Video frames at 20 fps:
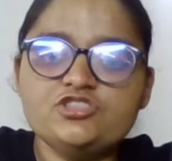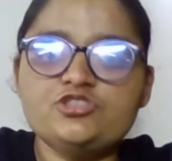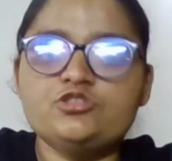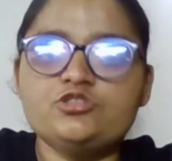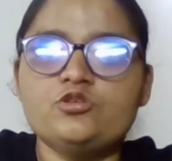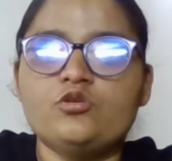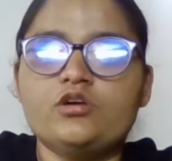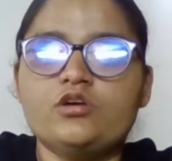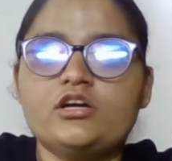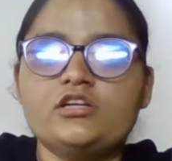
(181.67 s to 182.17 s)

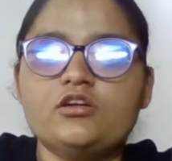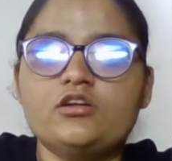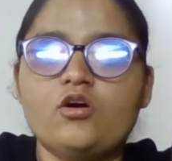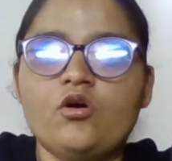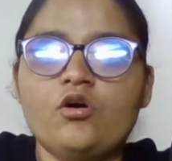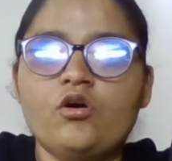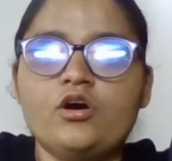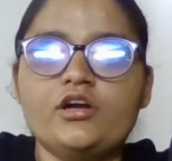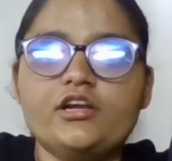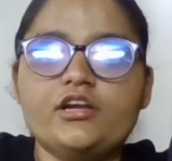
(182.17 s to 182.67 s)
token,
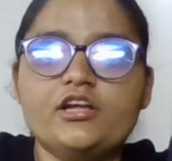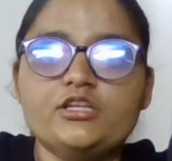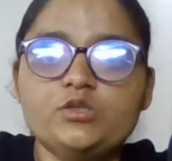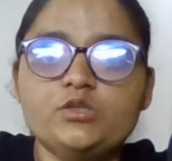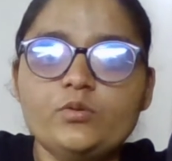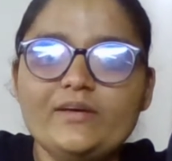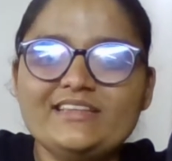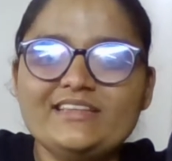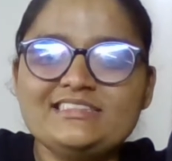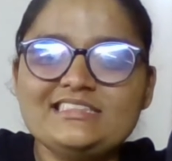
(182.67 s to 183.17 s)
or
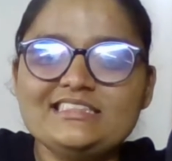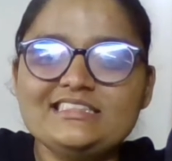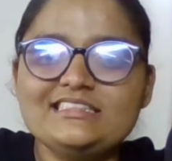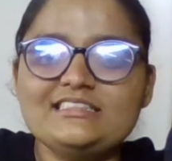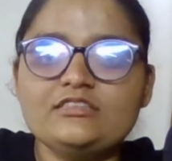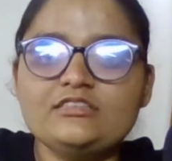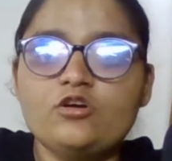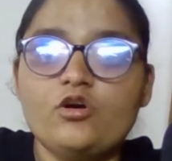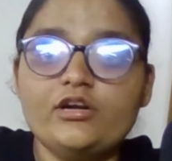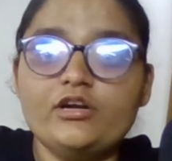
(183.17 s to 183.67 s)

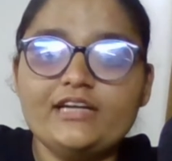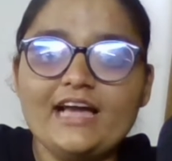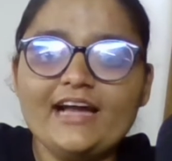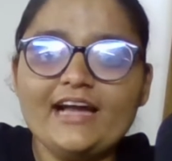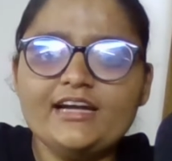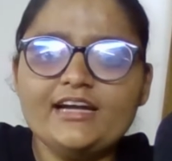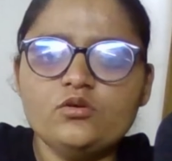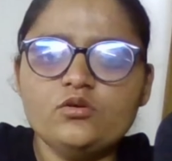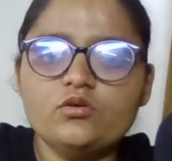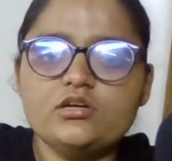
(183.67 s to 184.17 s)
USDC or
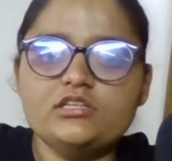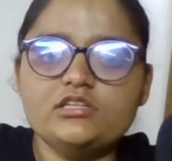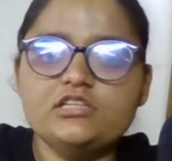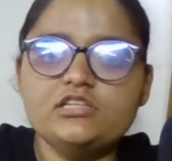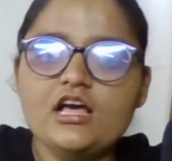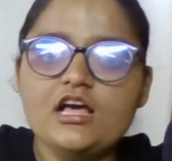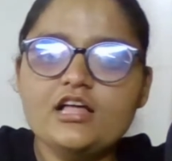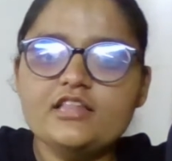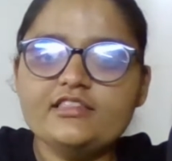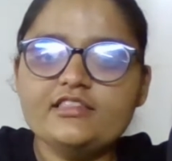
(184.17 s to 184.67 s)
DAI token,
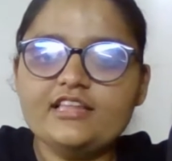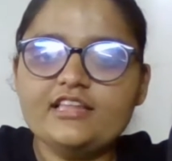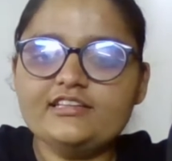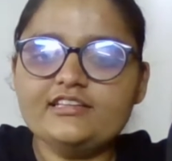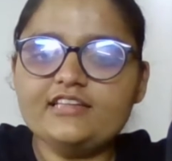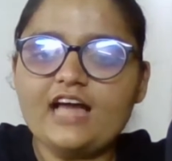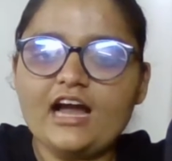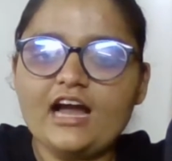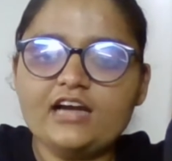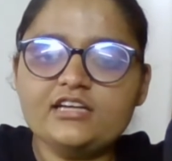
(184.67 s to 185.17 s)

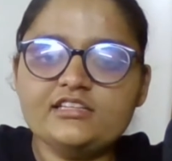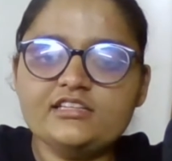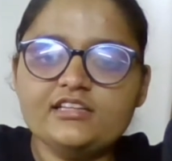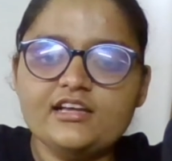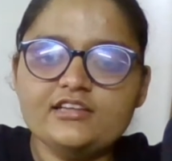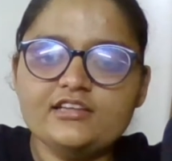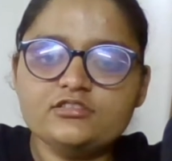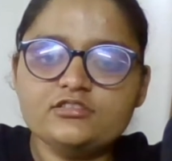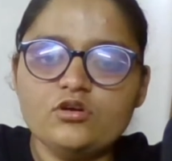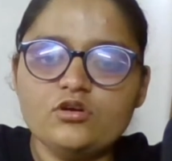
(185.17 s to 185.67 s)
then that
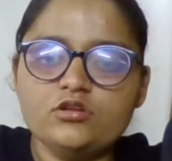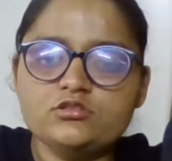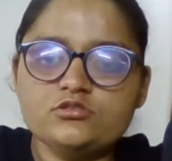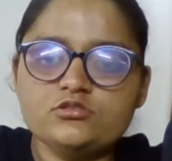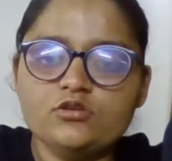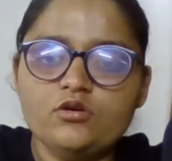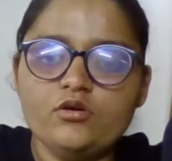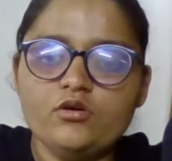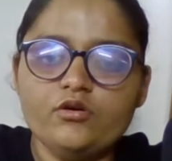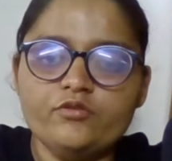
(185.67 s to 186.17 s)
things
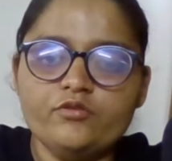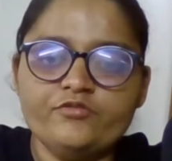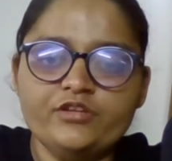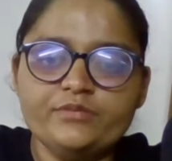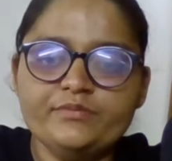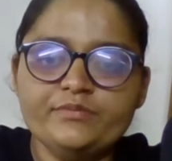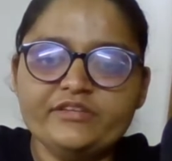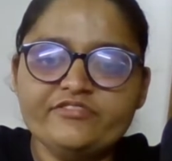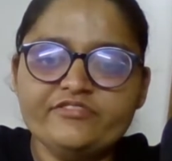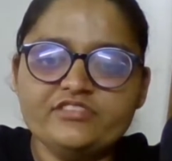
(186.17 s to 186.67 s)
also
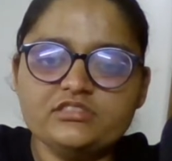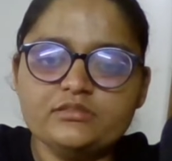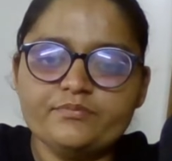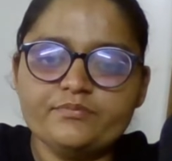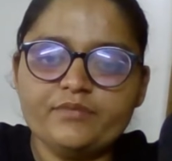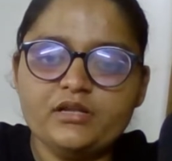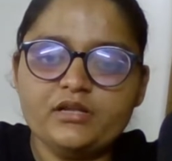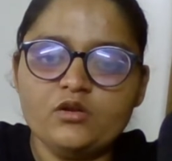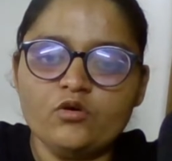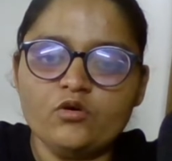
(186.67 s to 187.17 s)
will be
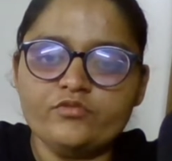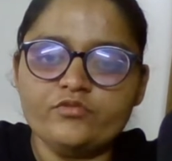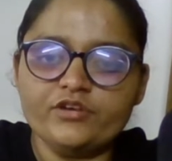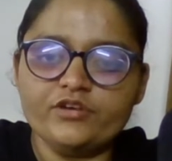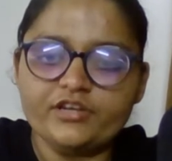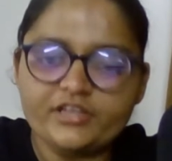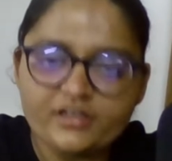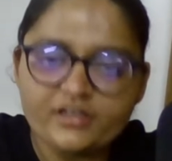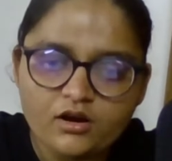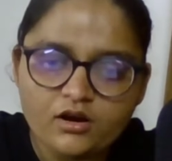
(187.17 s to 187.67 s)
visible over
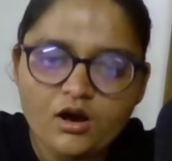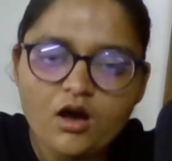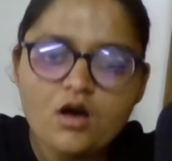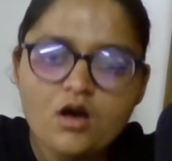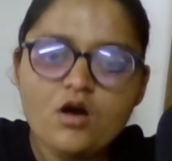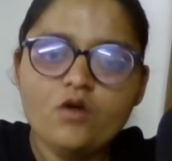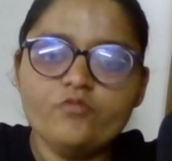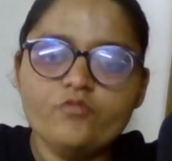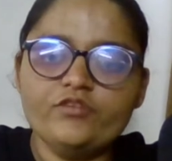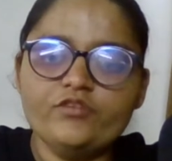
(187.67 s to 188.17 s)
here
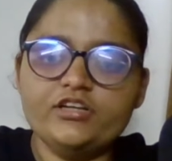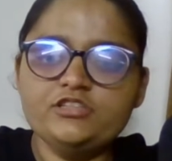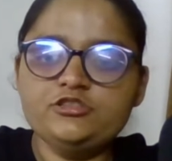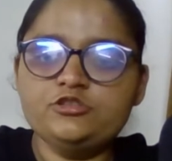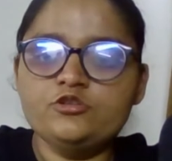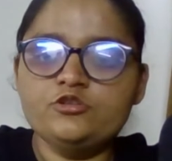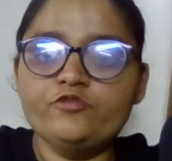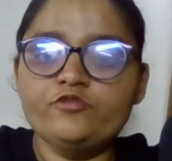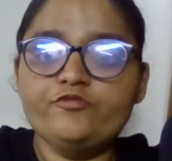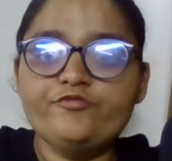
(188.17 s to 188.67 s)

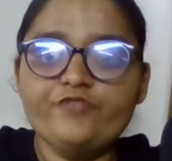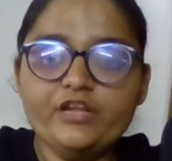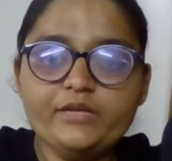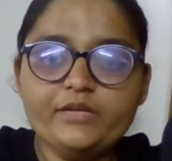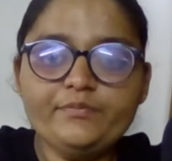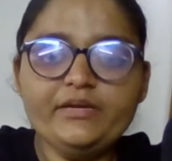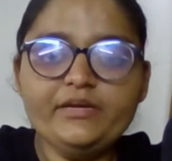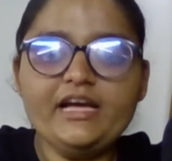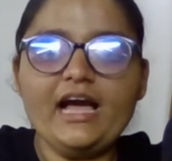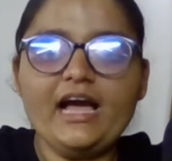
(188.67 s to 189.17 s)
once you will
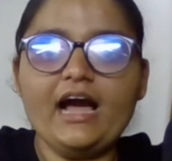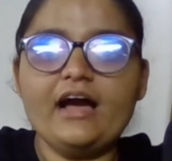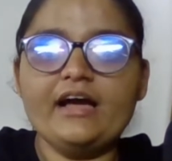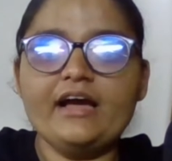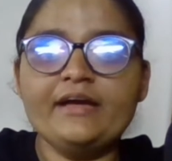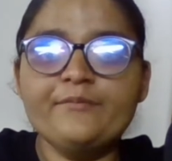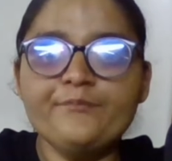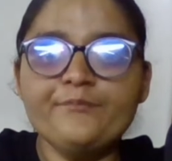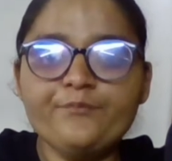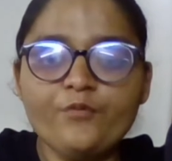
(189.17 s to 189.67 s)
be
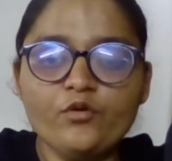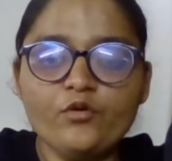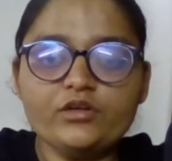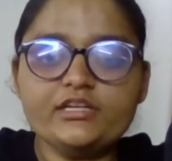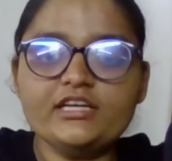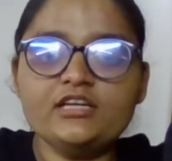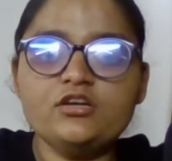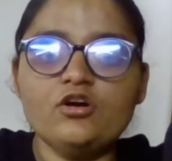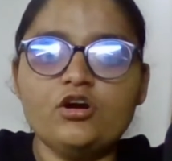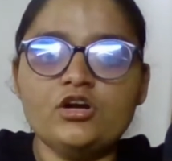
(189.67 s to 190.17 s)

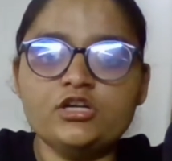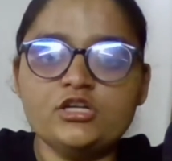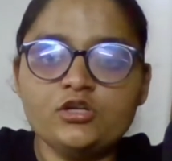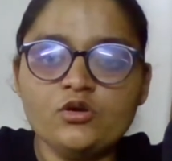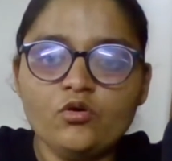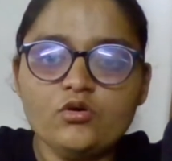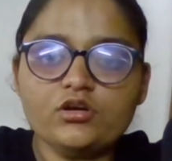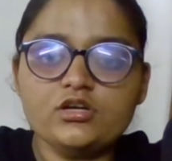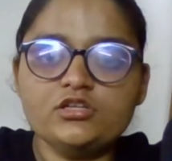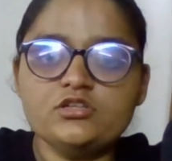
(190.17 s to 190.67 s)
importing your
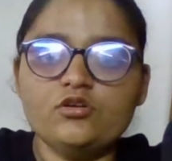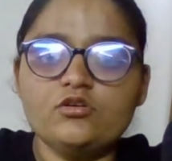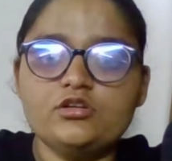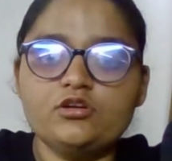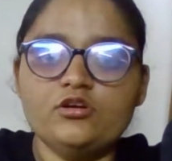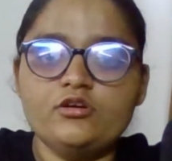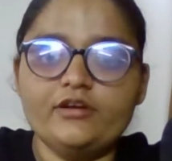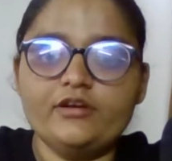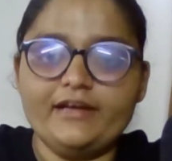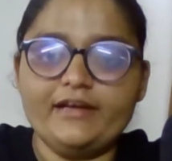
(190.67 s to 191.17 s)
token
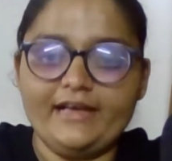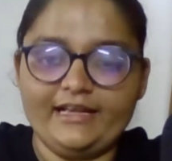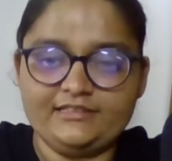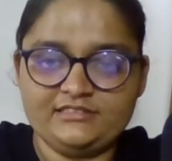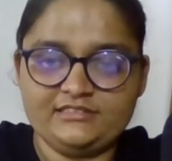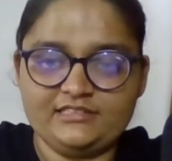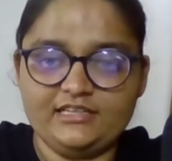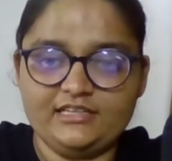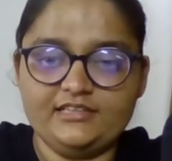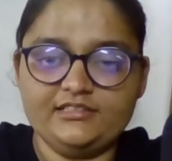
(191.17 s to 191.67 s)
on your
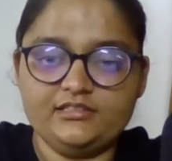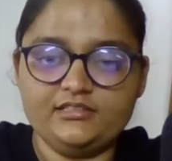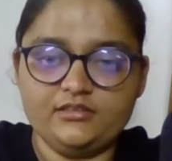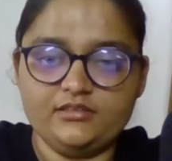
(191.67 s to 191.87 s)
asset